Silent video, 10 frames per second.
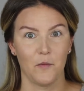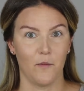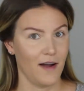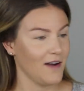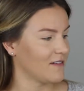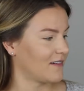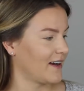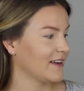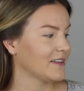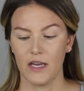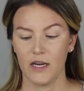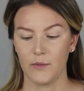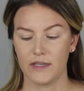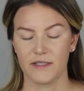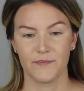Wow, right?
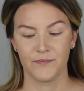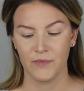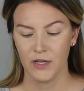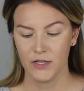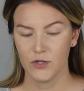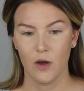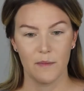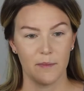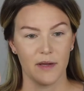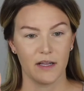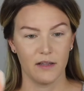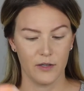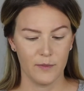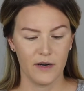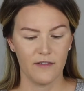Anyways, so I'm gonna pick a
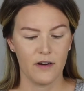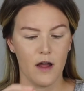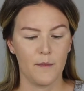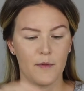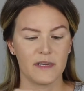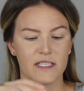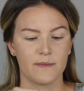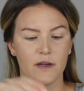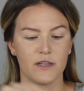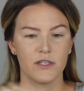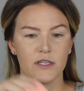little bit of it up on my sponge.